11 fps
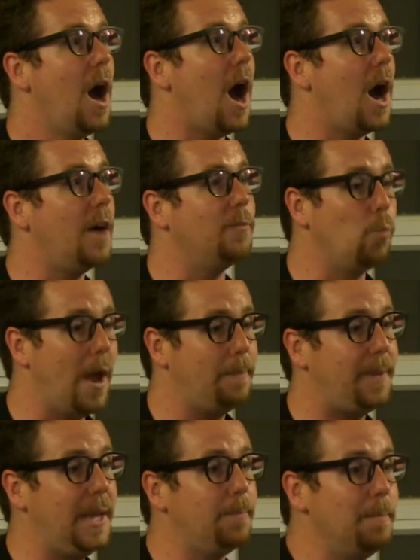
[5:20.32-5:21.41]
of when
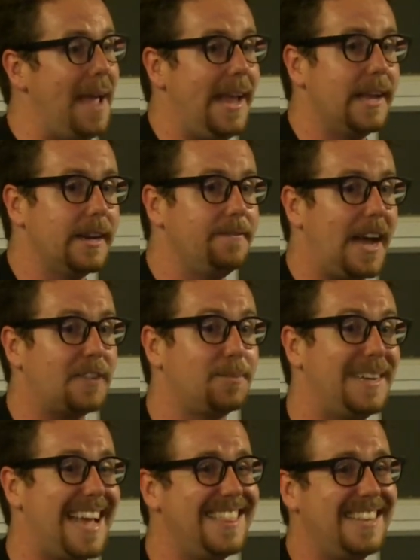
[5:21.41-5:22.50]
people make an
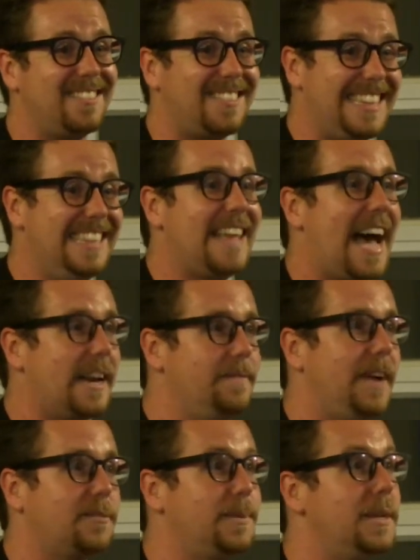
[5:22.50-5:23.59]
investment and then see that
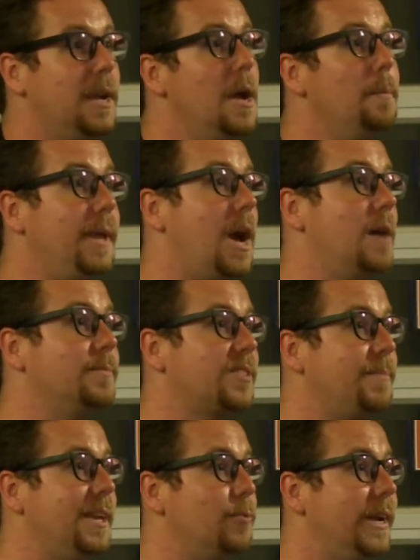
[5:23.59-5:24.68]
investment become
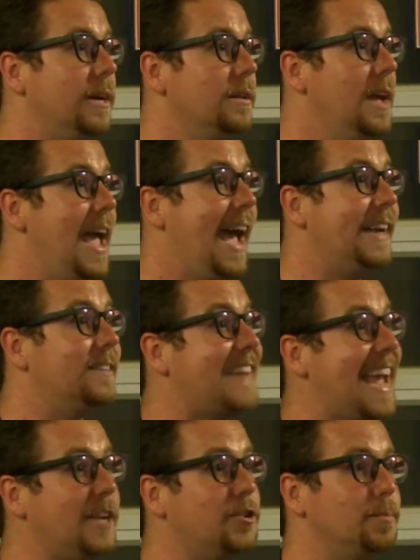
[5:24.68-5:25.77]
something real. And it's
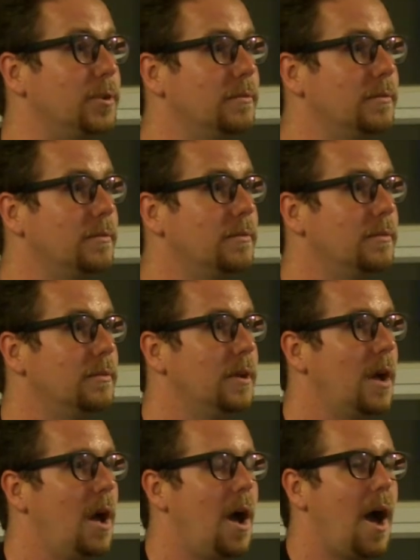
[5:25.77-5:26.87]
tangible.
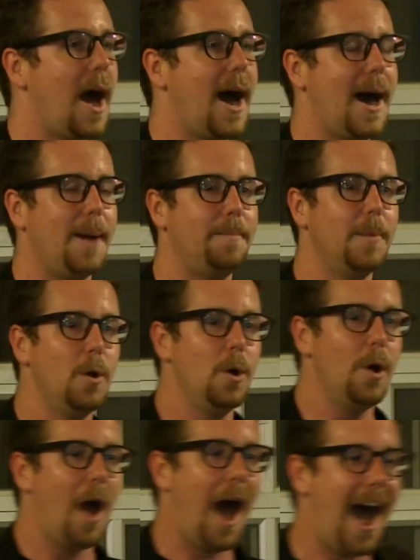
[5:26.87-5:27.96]

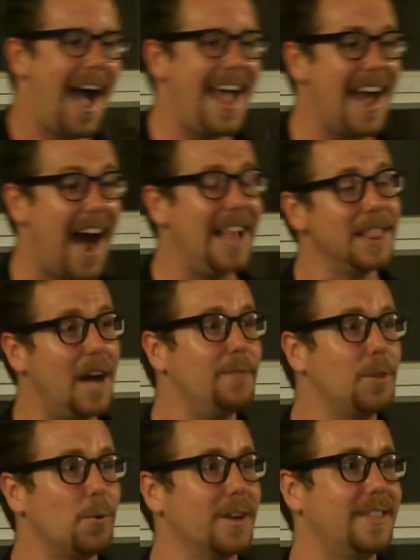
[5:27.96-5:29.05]
I love
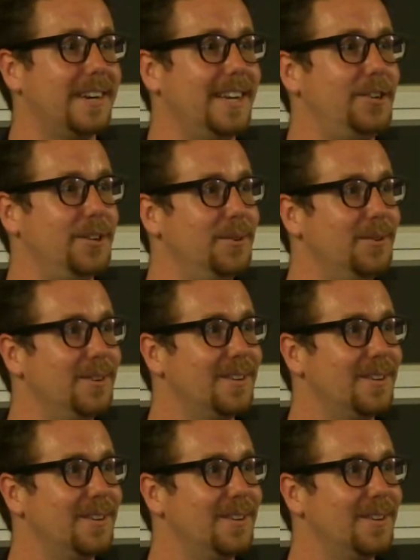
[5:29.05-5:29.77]
the work that I do.